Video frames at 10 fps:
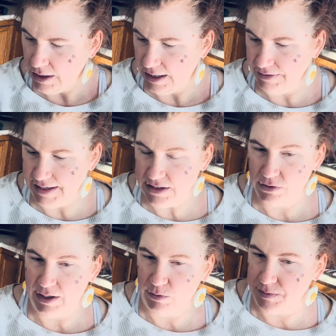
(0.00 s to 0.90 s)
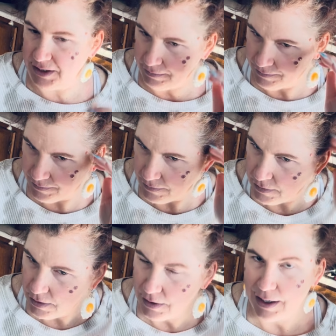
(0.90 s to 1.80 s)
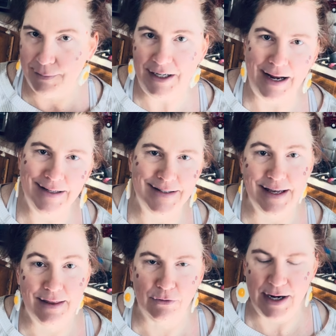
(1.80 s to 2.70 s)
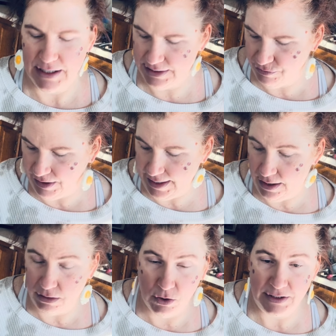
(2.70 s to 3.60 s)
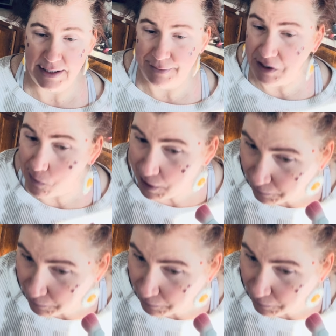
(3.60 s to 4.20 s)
And that's okay with me. I mean, I can say that, right? Because really, the only time I go out